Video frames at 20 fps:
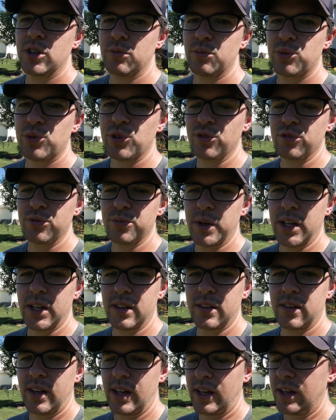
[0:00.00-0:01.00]

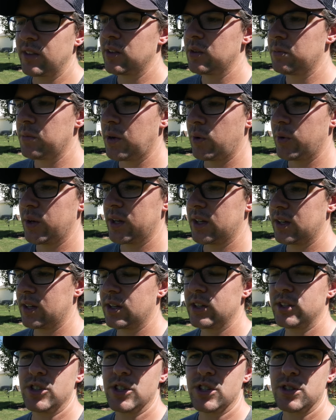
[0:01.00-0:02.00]
improvement in the mowing
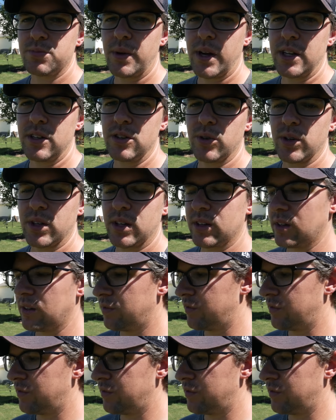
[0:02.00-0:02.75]
just by doing a